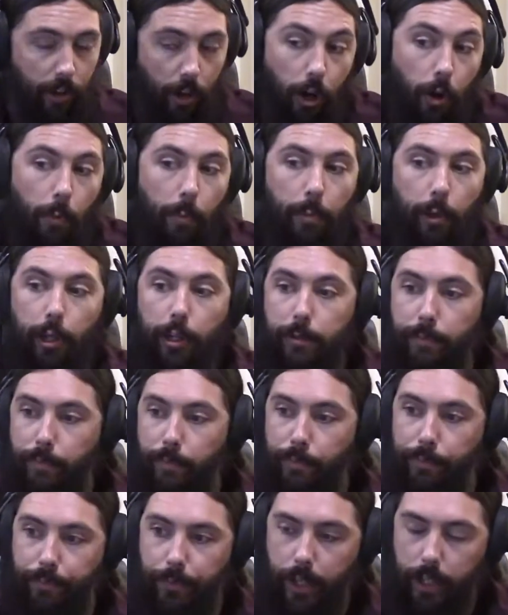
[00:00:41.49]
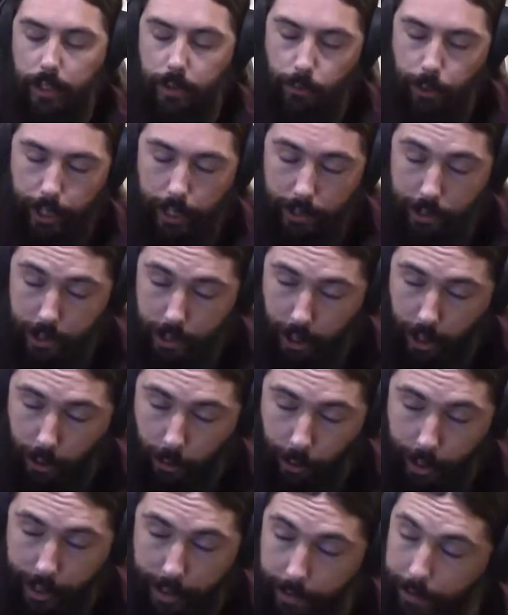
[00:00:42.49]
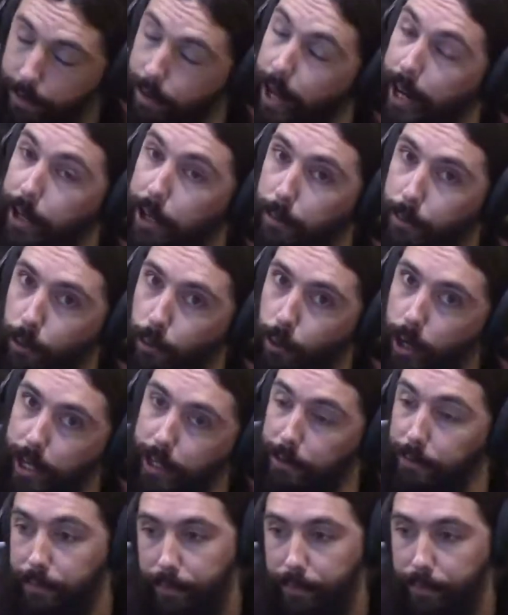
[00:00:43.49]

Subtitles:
open, we're going to start with slide number 1.